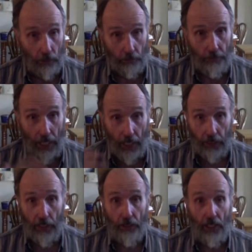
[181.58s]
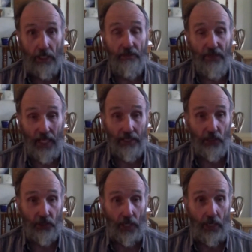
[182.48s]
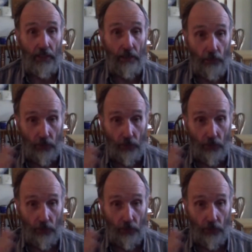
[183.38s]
look back into infanticide,